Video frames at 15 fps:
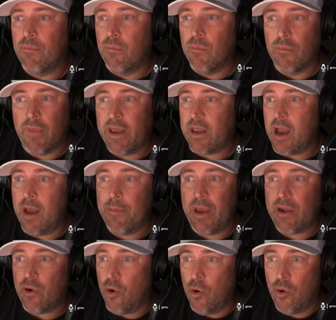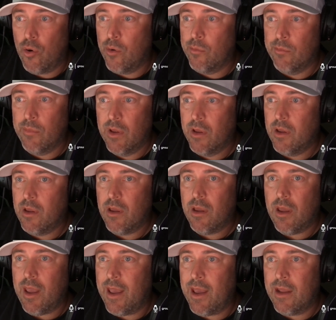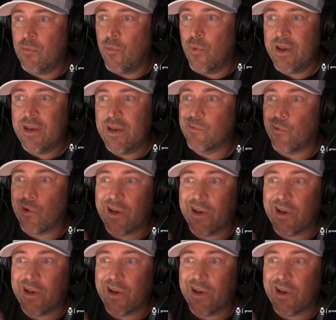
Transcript: Like I'm at home, and when does work